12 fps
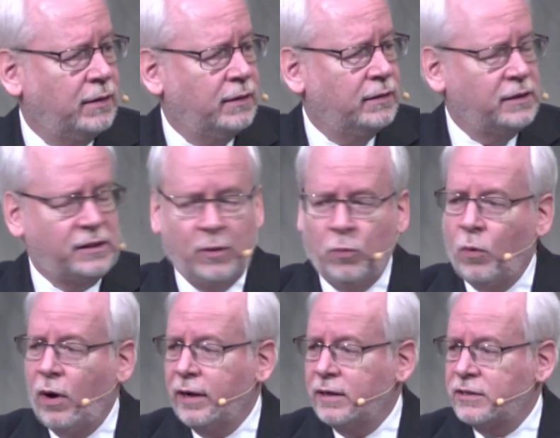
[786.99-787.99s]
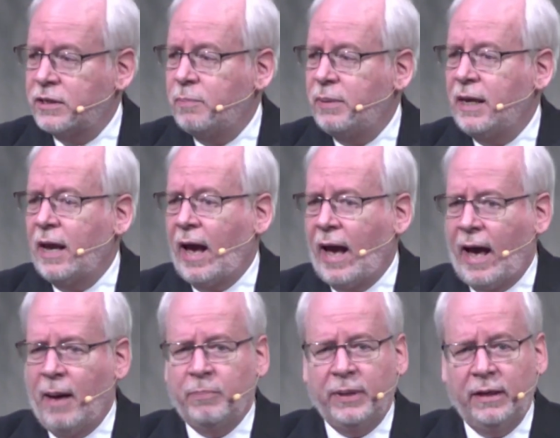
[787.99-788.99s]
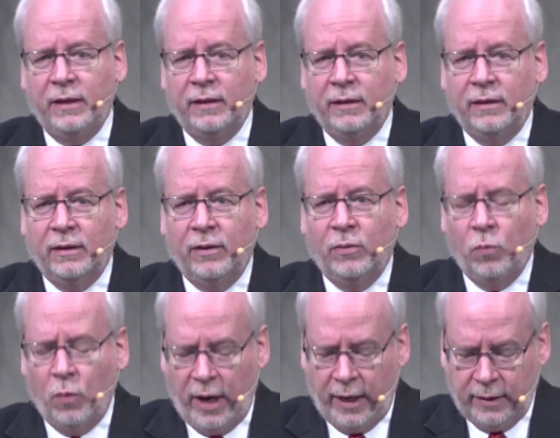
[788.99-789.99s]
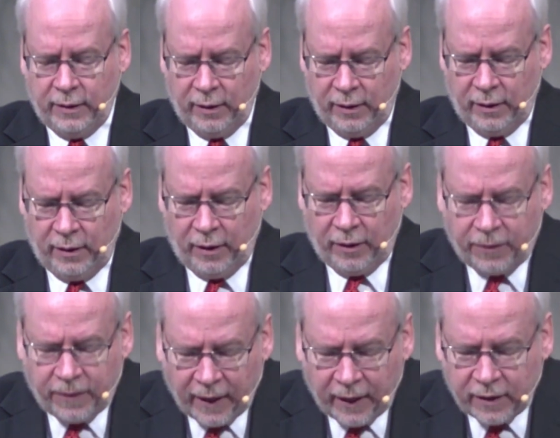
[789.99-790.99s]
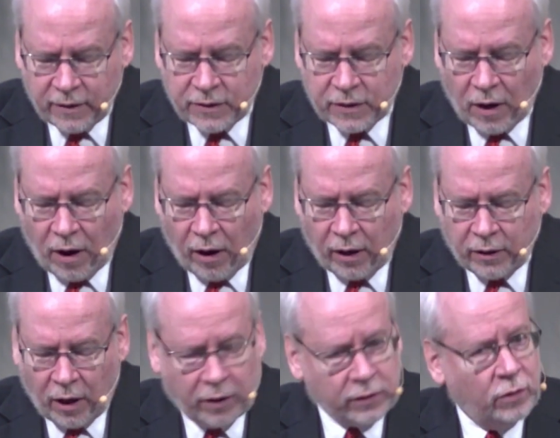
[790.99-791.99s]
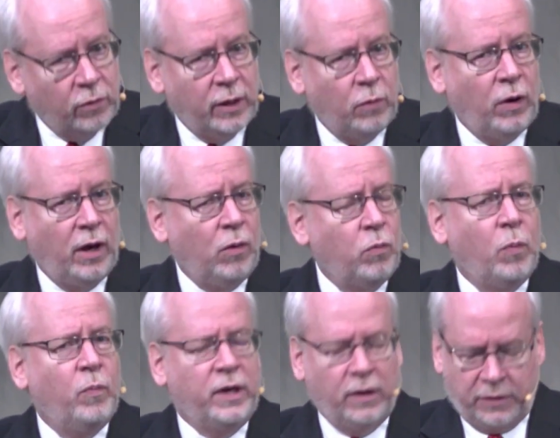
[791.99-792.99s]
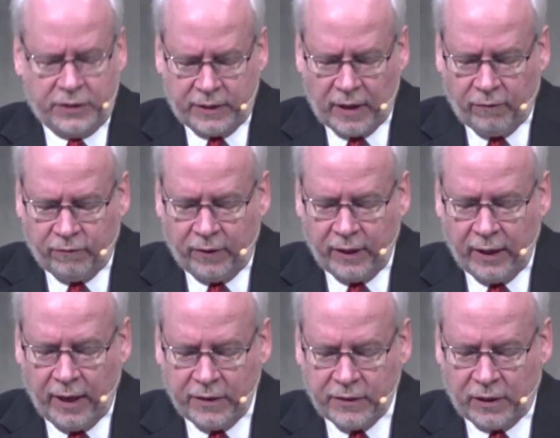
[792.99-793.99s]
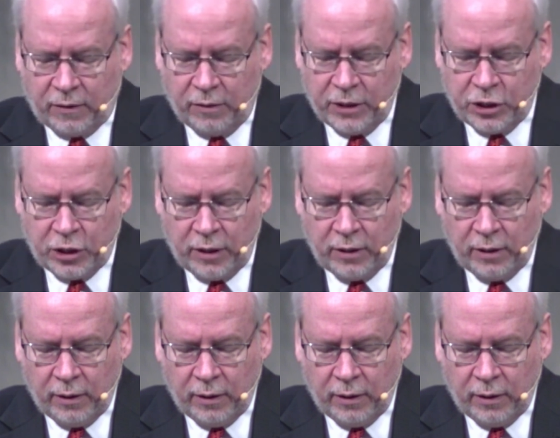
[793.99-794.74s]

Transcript: Does he want us to be happy when things are not going well, when we are suffering as a Christian?